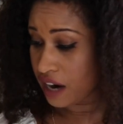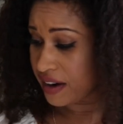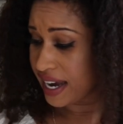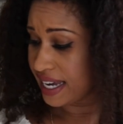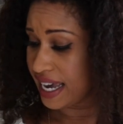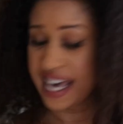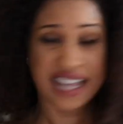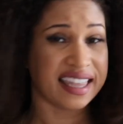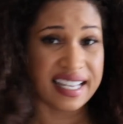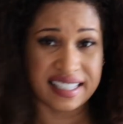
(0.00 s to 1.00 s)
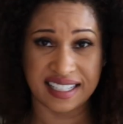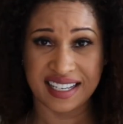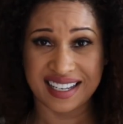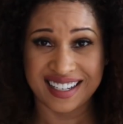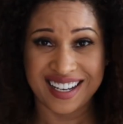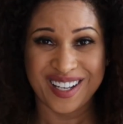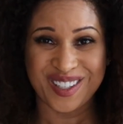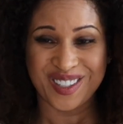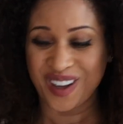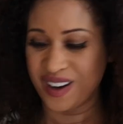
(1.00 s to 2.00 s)
All right, and that's it.
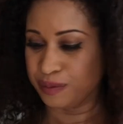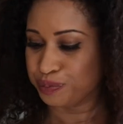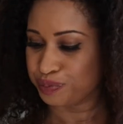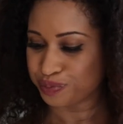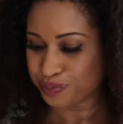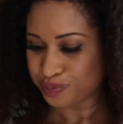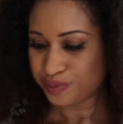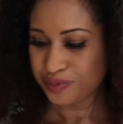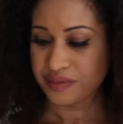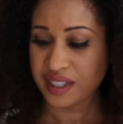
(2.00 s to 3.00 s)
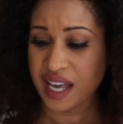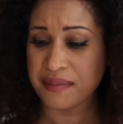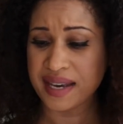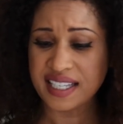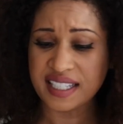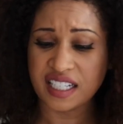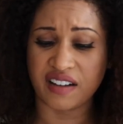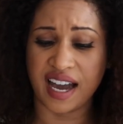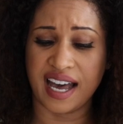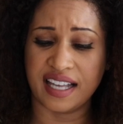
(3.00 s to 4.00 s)
So Amazing
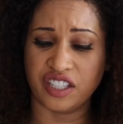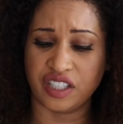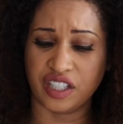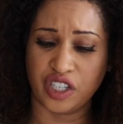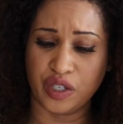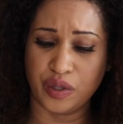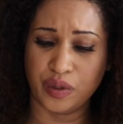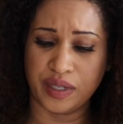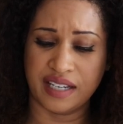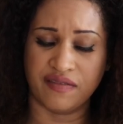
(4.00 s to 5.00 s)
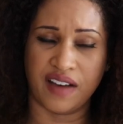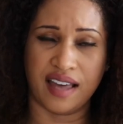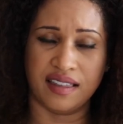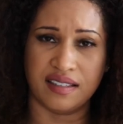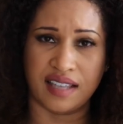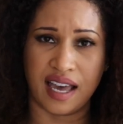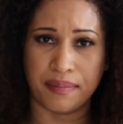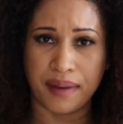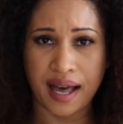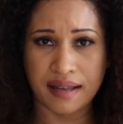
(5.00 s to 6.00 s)
Grass, you can find this
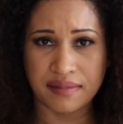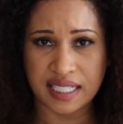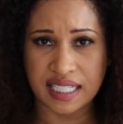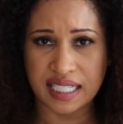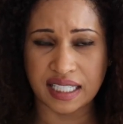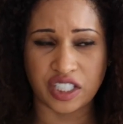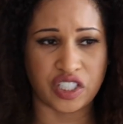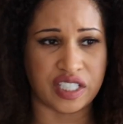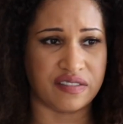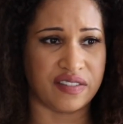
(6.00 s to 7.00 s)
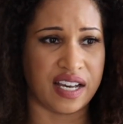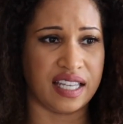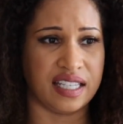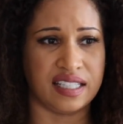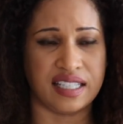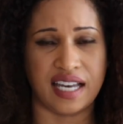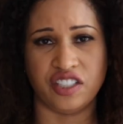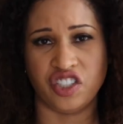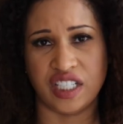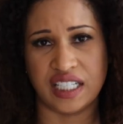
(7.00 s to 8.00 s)
at Publix, you can find this
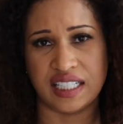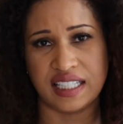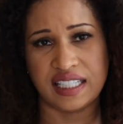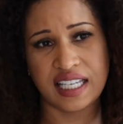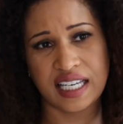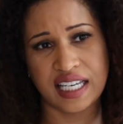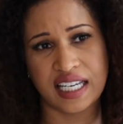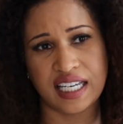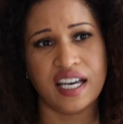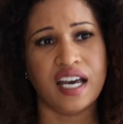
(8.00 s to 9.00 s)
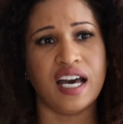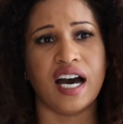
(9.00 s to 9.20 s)
at GNC,